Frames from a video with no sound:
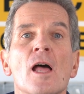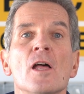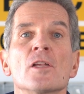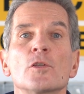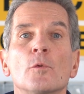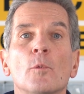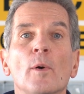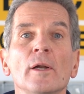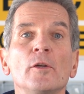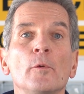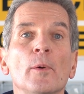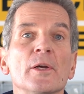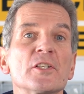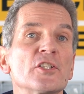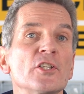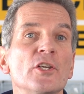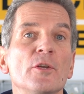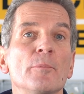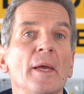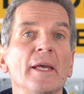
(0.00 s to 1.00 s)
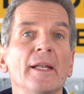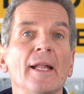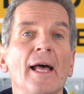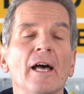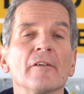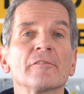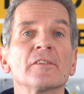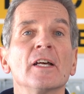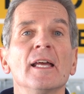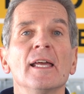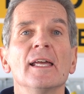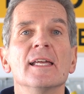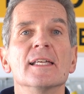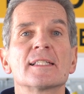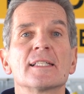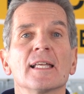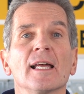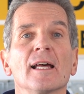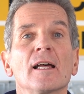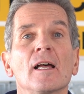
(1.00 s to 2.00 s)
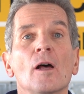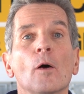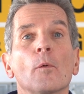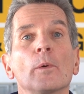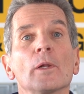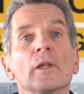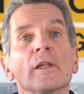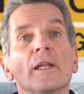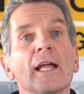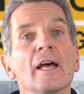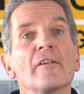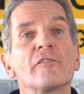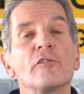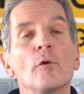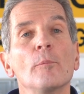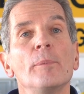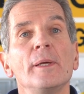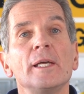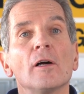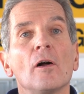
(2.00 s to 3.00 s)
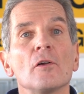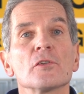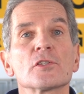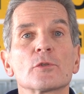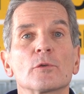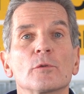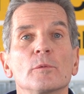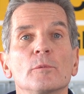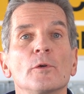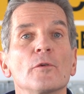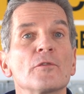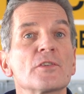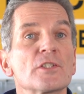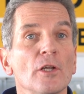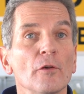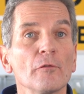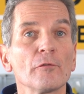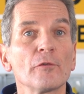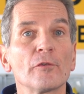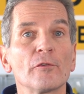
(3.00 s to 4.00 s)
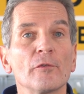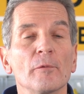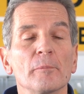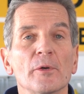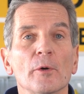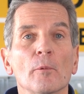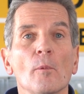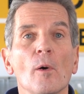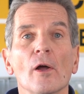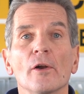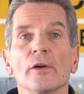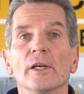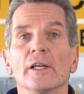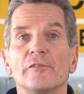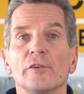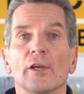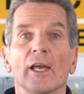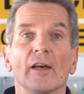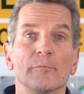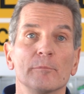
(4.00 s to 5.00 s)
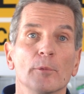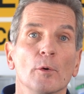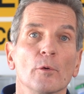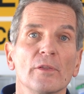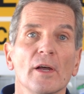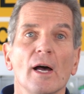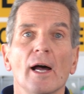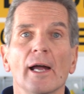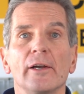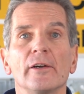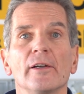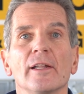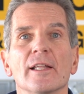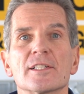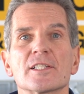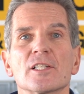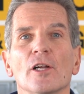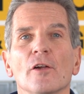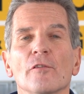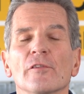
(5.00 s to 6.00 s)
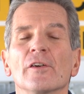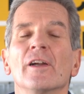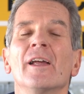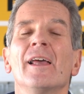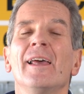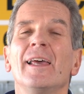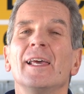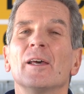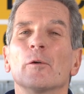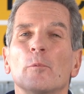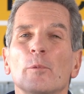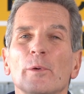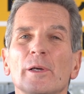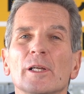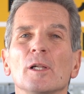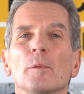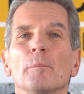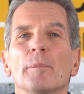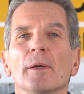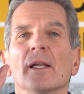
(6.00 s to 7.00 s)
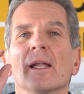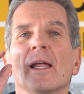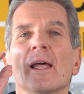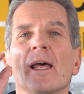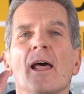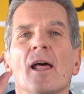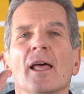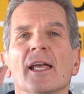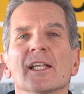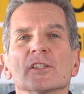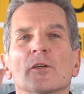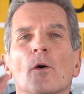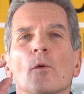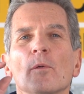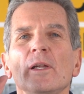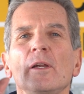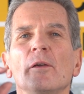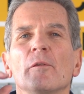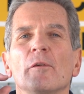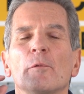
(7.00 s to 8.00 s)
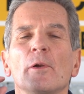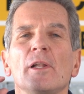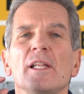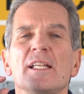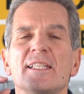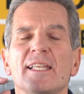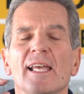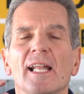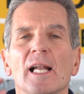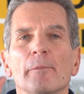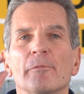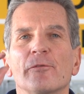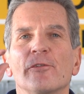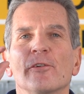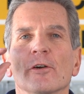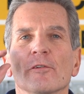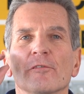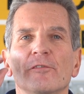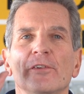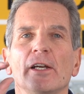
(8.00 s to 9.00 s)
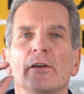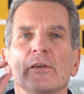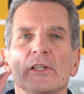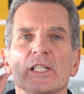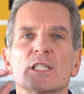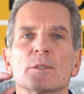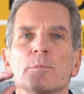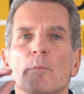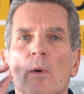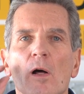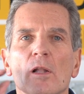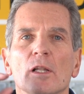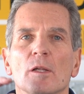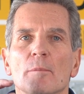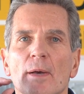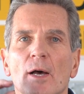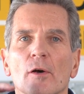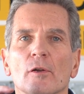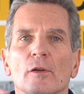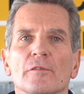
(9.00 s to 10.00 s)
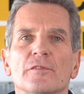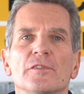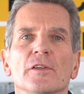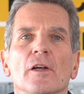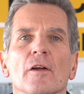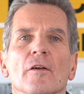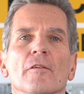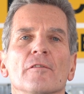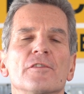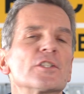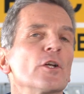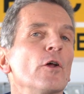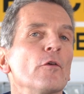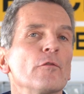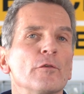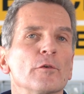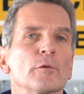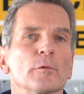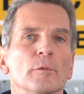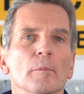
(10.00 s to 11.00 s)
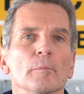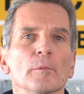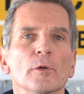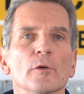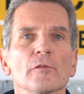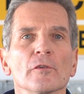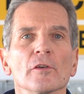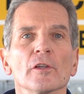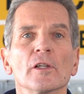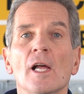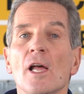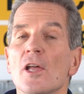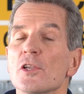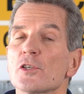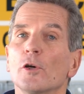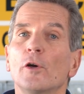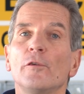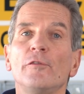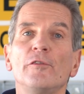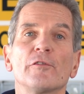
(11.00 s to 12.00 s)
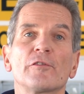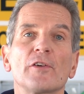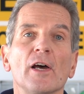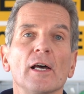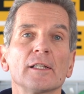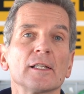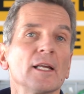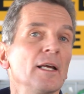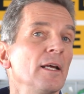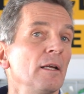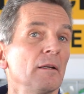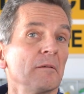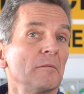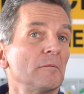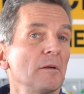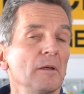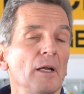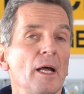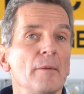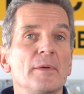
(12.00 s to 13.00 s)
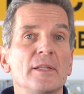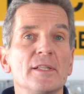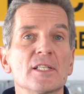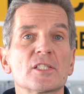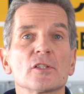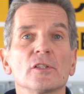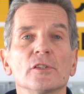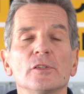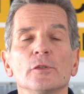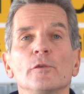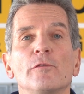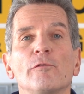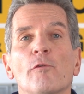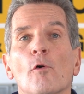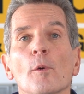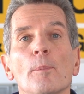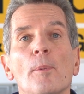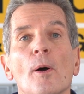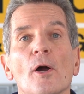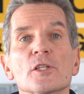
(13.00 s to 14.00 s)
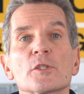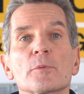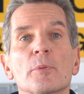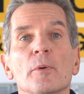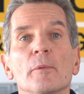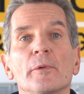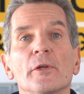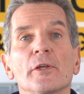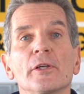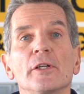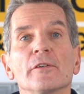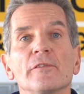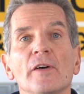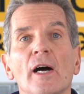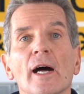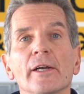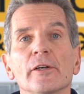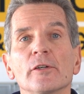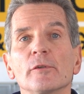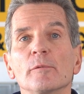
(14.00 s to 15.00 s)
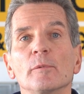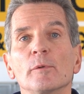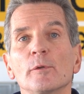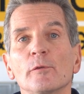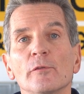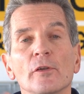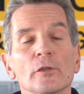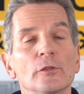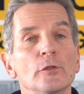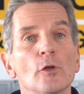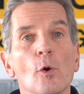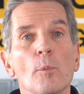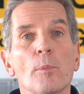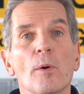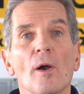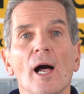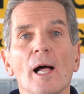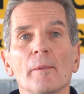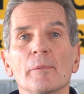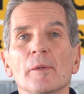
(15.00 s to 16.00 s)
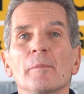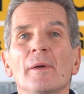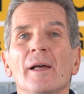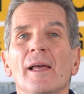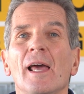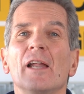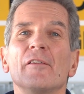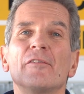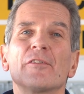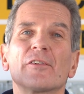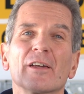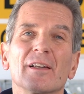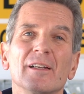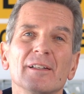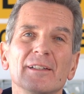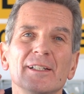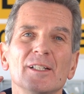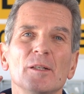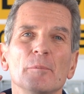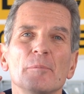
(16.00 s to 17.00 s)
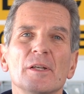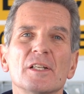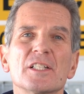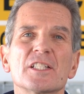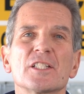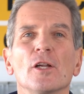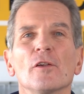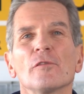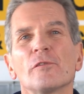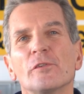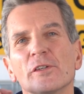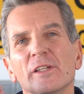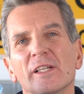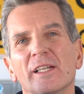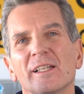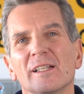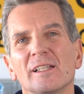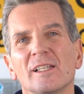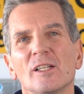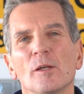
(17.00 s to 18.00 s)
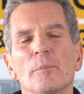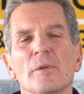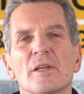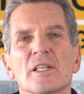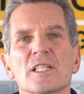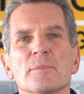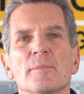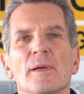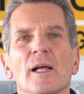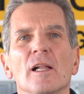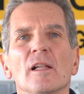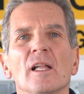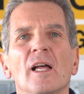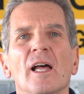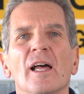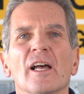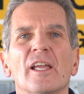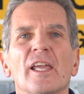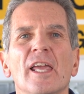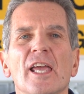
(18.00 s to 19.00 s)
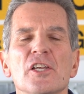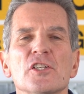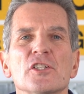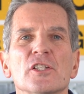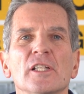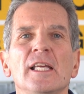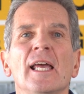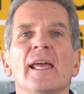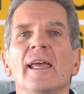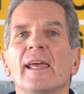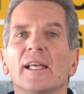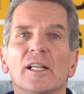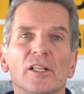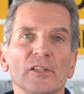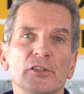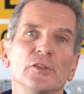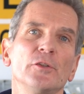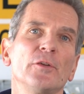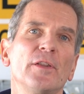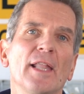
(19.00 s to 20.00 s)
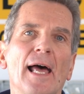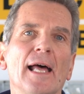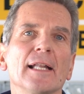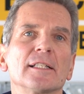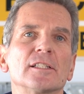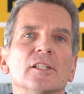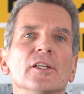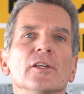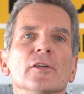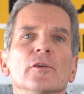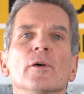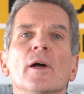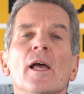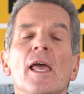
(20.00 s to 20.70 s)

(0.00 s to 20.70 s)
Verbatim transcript: So one question you may have is, uh, will an FOB also remove sulfur from your water if you have both iron and sulfur? It will, but it's only really set up for a very small amount of, of sulfur removal. So if you've got, I mean, this will do four parts per million of iron removal, no problem. And if you've got a little bit of sulfur, you get a little bit of smell occasionally, it'll do that too.